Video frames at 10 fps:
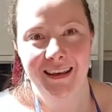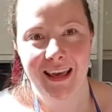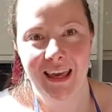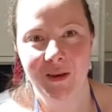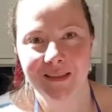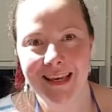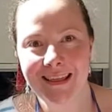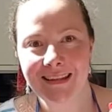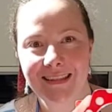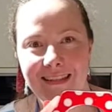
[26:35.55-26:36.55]
Can you see
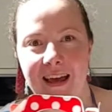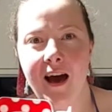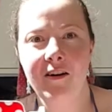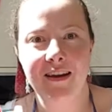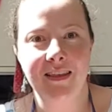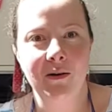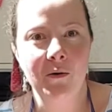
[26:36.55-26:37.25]
the star in the